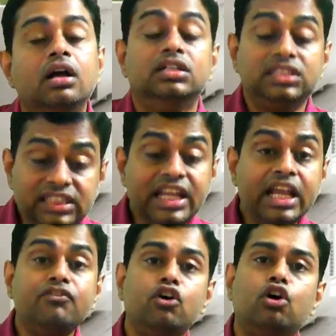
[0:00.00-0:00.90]

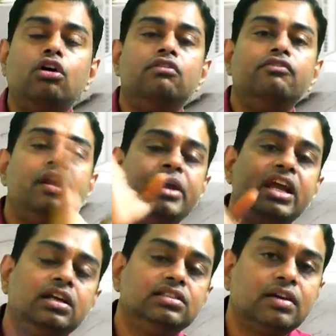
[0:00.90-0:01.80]
CEO will
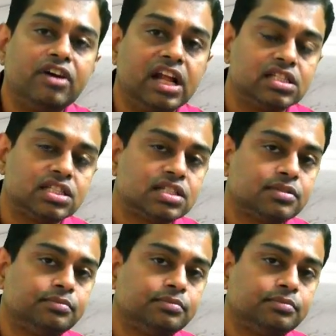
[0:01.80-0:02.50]
be someone else.